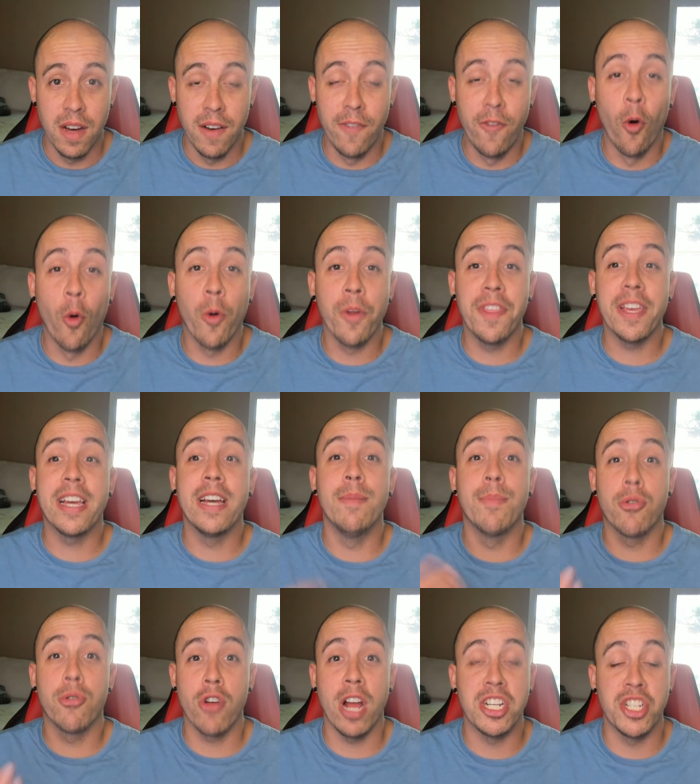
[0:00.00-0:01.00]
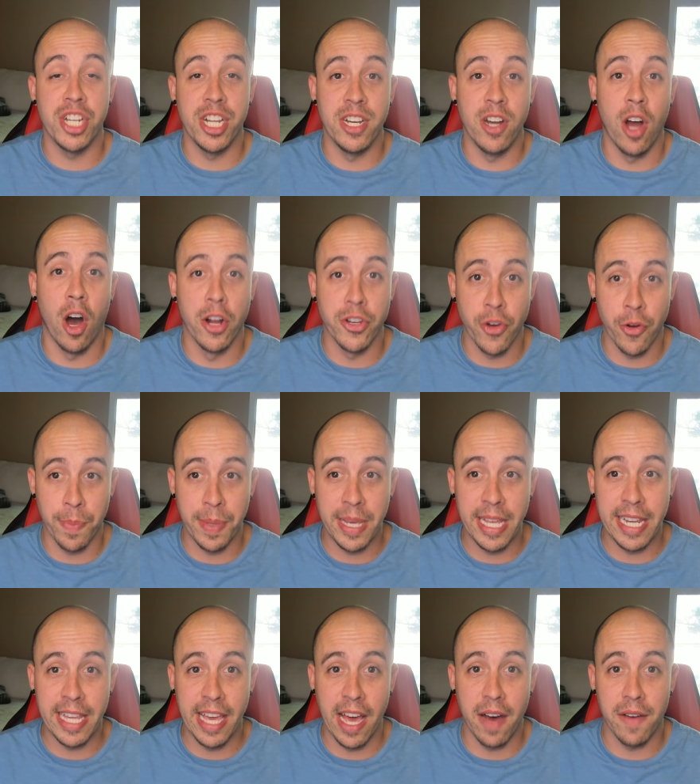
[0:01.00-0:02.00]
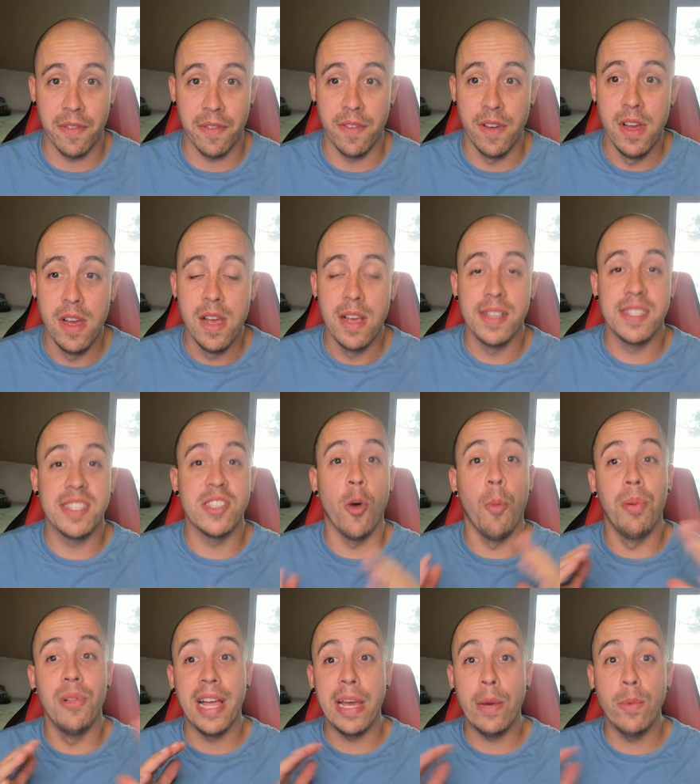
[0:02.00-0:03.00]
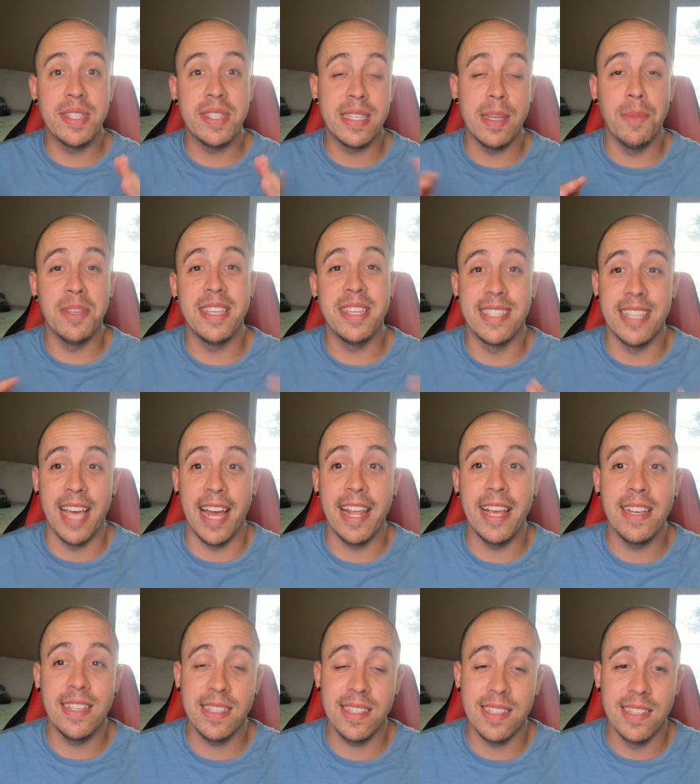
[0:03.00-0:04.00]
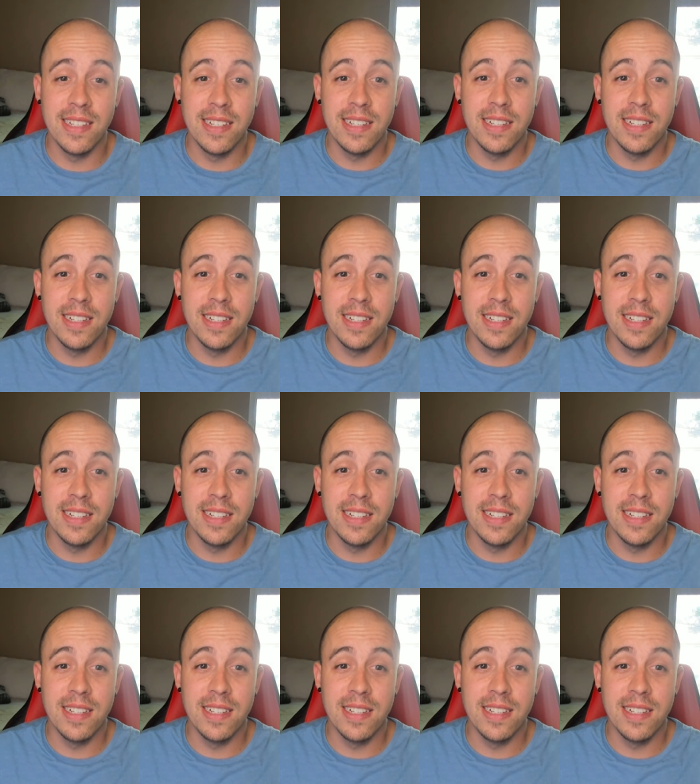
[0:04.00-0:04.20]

for the compression on your PDF. So play with some of the settings